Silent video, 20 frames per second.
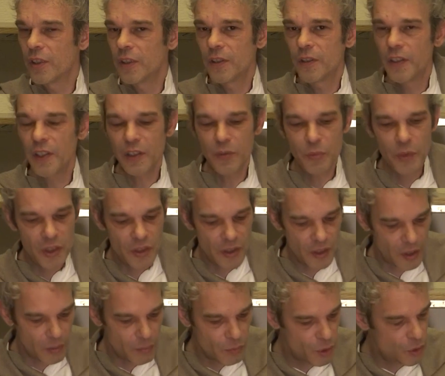That which
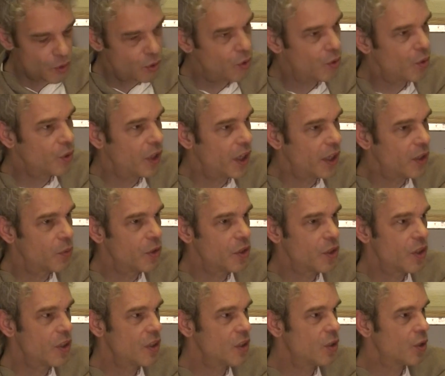comes to you, that
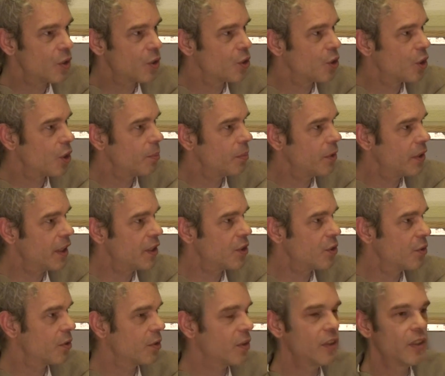which is your job
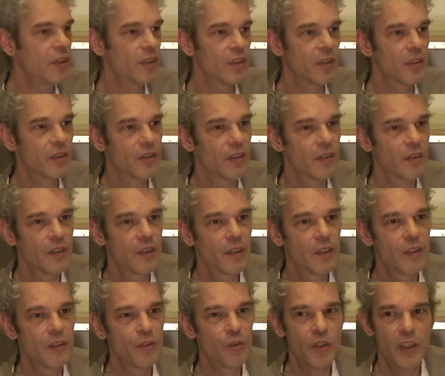naturally,
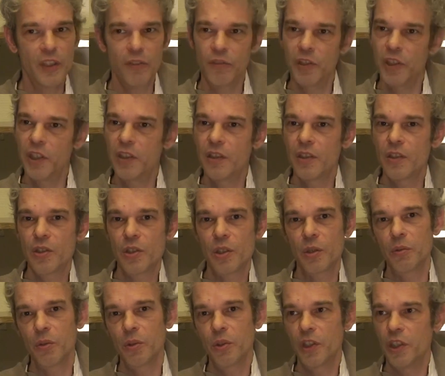you have eaten, so
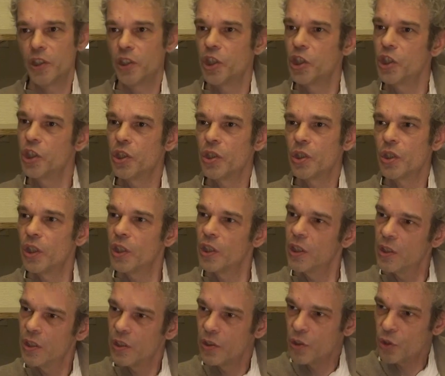you clean dishes,
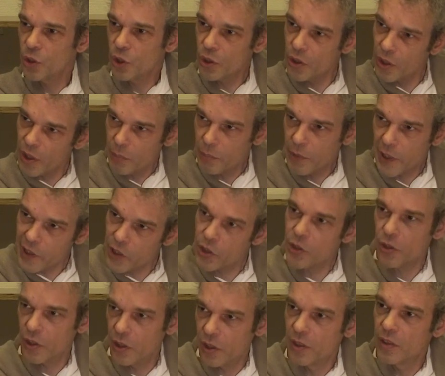should come
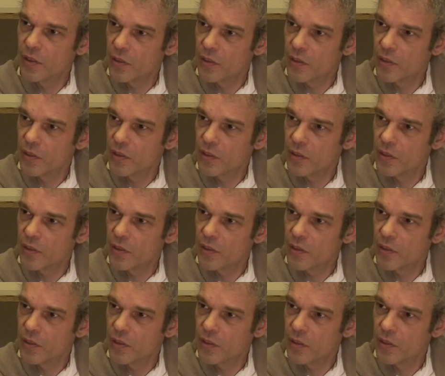naturally.